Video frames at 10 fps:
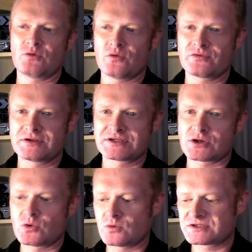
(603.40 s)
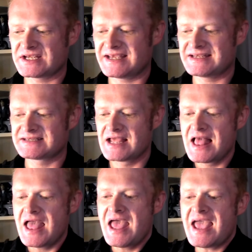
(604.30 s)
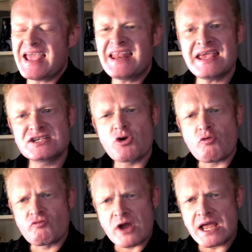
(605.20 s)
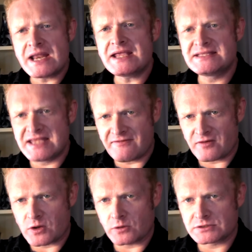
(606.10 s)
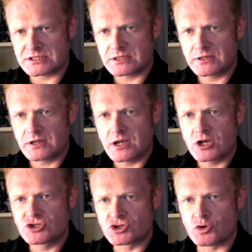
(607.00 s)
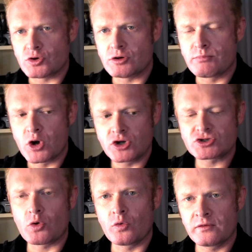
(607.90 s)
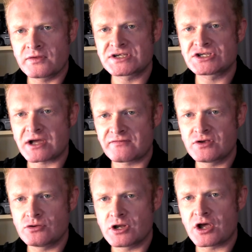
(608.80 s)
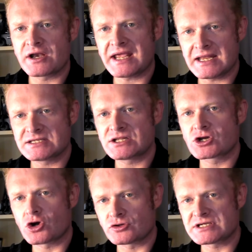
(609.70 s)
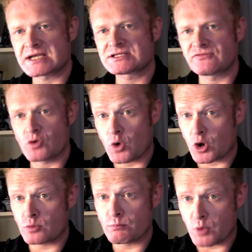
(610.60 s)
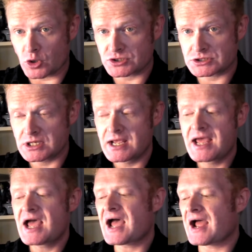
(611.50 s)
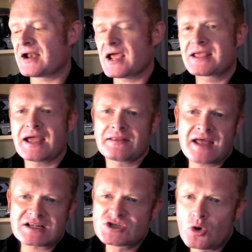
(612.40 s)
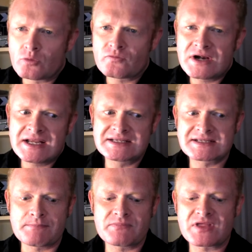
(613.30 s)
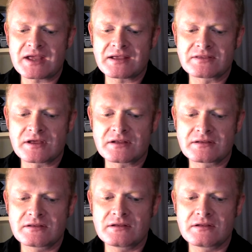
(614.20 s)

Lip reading: for Authors course is it is really difficult to put all of the stuff you learn into the context of your own books. And again, that's not really something that